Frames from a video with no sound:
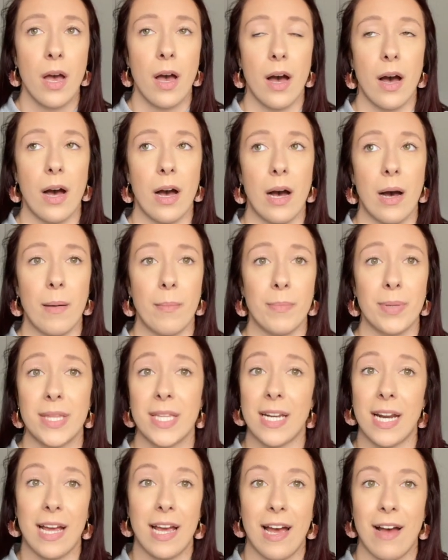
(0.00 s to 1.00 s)
But
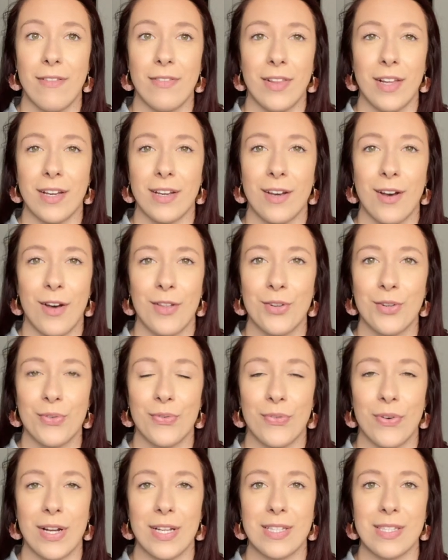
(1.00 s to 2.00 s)
then I have like other
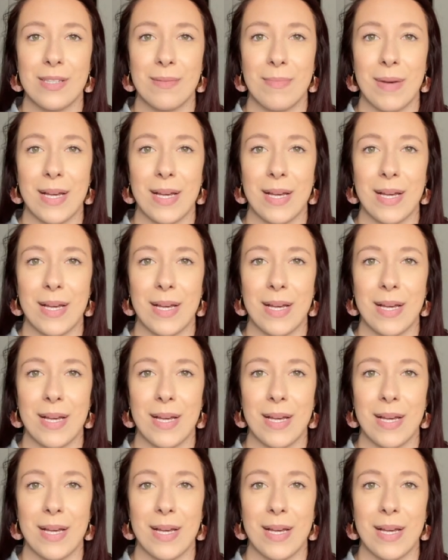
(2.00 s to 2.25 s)
friends in